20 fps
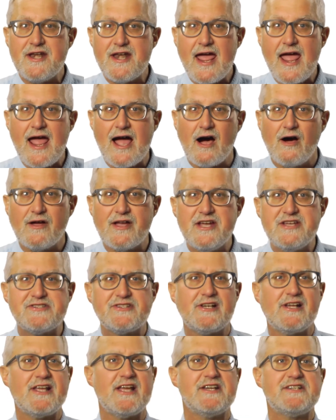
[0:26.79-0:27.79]
now
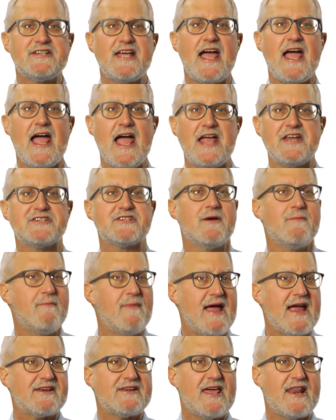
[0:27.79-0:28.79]
easily attach
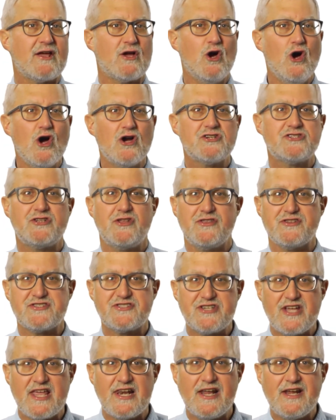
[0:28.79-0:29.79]
magnetic hooks to the
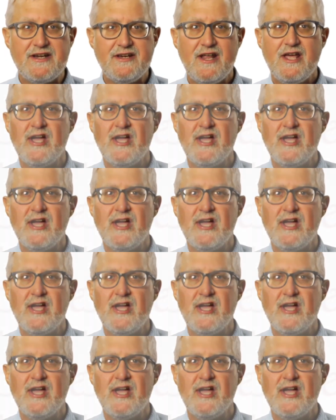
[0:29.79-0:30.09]
ceiling